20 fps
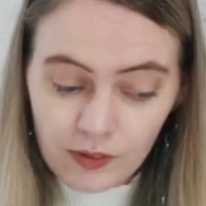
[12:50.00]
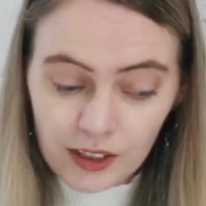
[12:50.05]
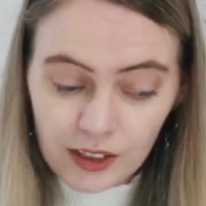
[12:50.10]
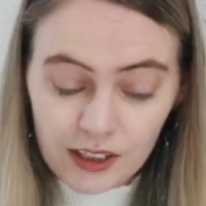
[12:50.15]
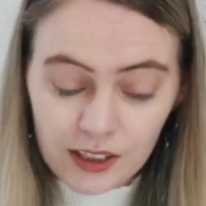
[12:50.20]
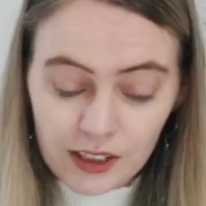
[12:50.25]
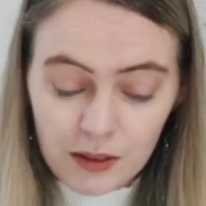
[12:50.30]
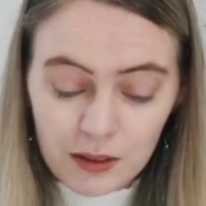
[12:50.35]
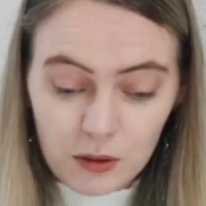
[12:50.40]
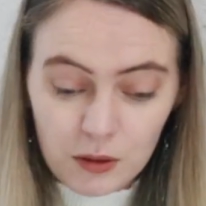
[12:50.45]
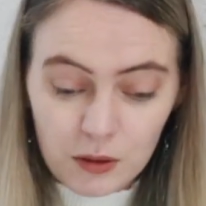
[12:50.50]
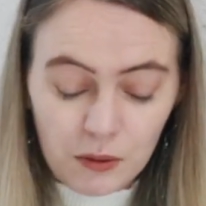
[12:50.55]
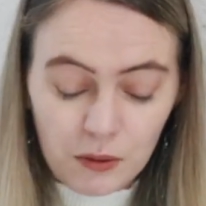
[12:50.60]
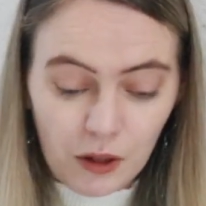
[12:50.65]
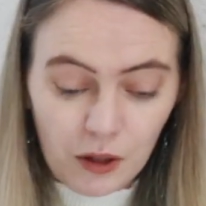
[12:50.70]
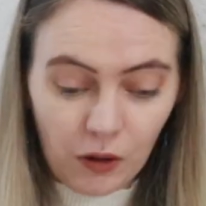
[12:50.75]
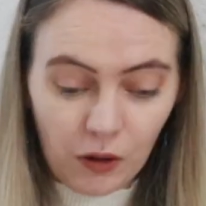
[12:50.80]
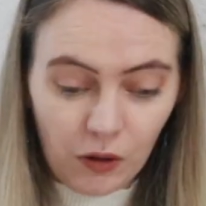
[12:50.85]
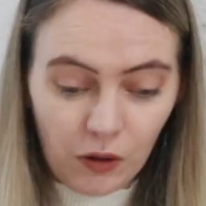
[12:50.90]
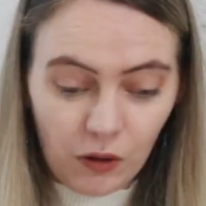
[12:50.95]
Seems to be a
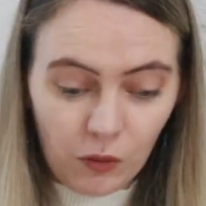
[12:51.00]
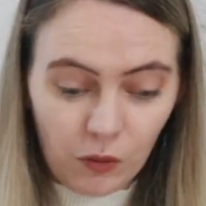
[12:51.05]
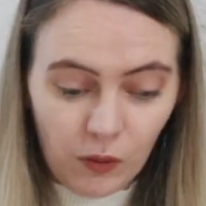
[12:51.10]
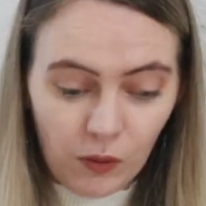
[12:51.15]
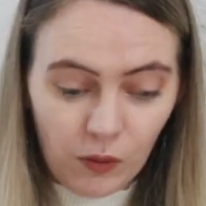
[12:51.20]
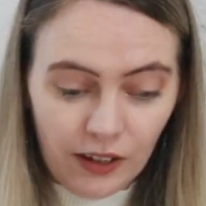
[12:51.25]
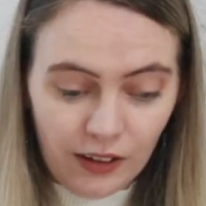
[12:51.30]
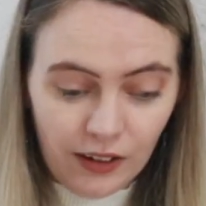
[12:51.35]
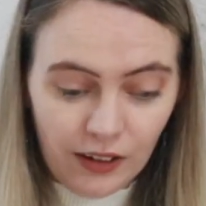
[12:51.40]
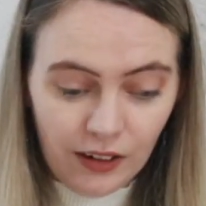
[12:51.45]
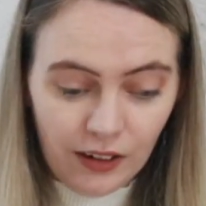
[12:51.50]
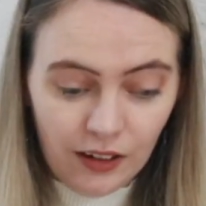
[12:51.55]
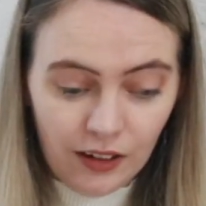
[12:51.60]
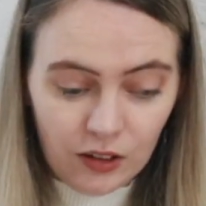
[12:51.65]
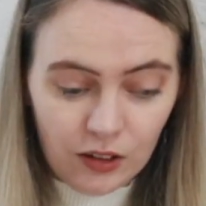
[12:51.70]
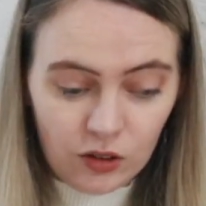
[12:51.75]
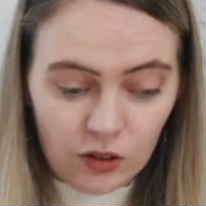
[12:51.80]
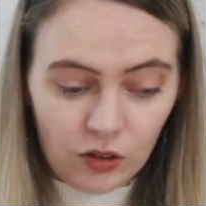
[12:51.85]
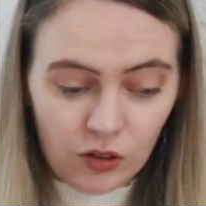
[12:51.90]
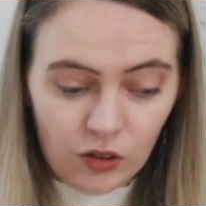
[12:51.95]
long way that he
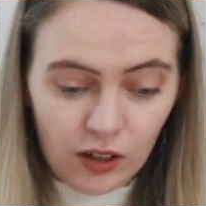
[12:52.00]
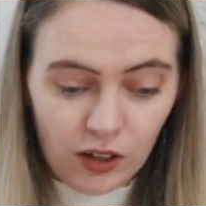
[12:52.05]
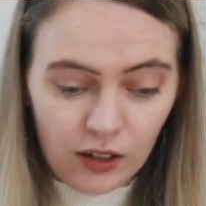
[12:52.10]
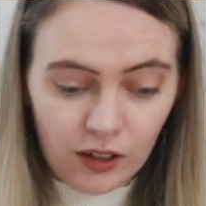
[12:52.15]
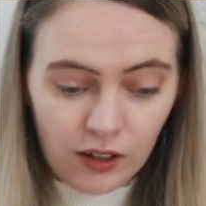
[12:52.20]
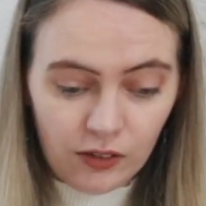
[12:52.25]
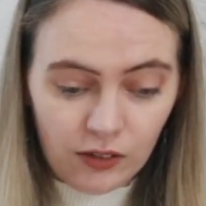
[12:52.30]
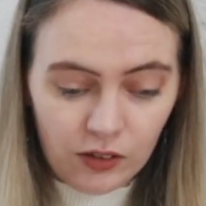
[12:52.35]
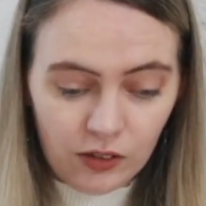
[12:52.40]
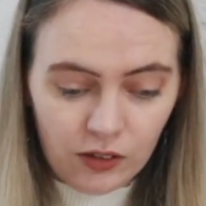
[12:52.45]
needs to drive.